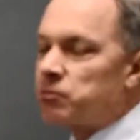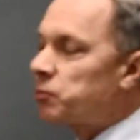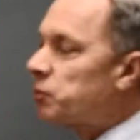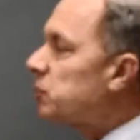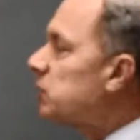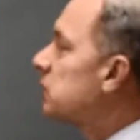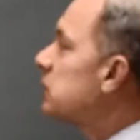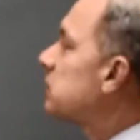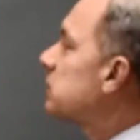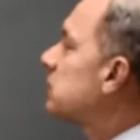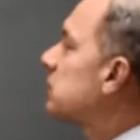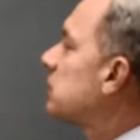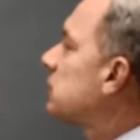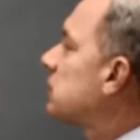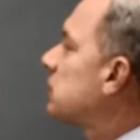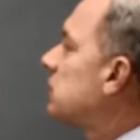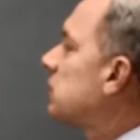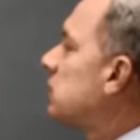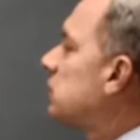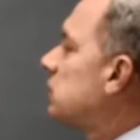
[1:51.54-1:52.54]
but
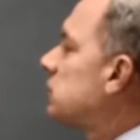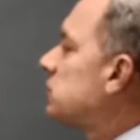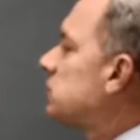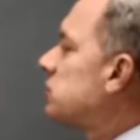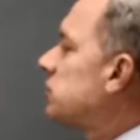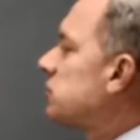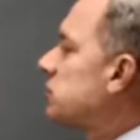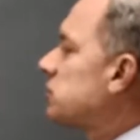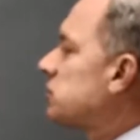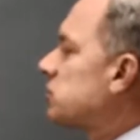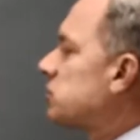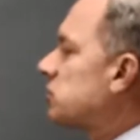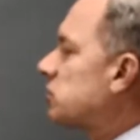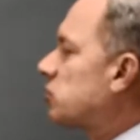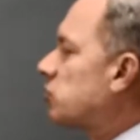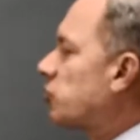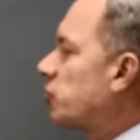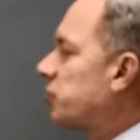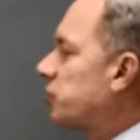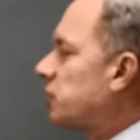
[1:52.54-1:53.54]
since
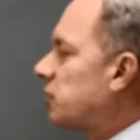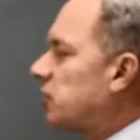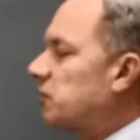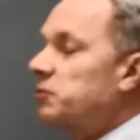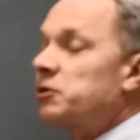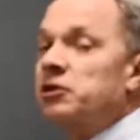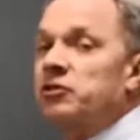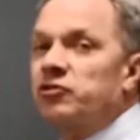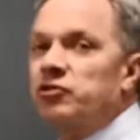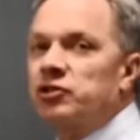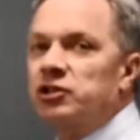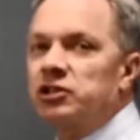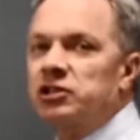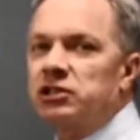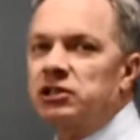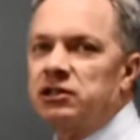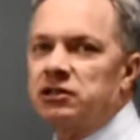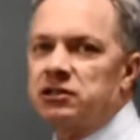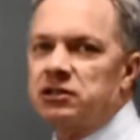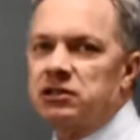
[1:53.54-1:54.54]
trigonomic
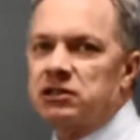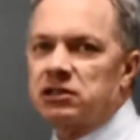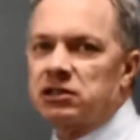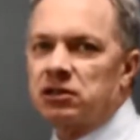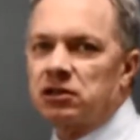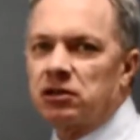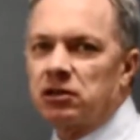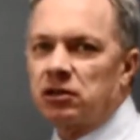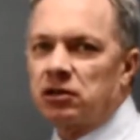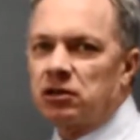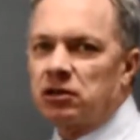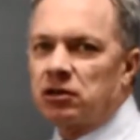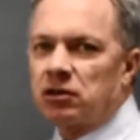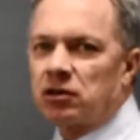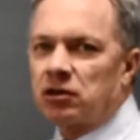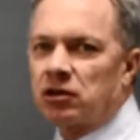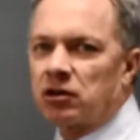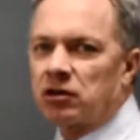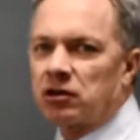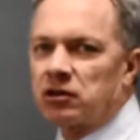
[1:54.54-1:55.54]
functions
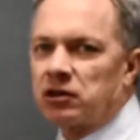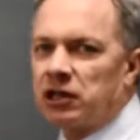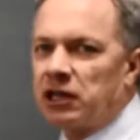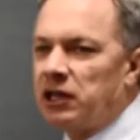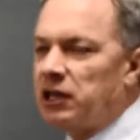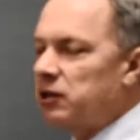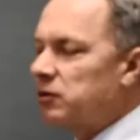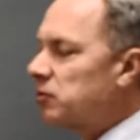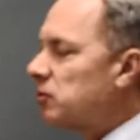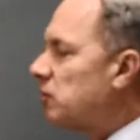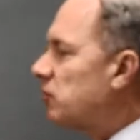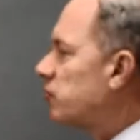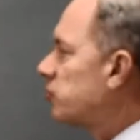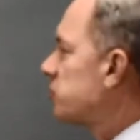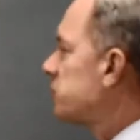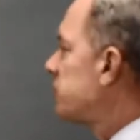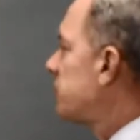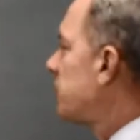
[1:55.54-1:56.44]
are equal for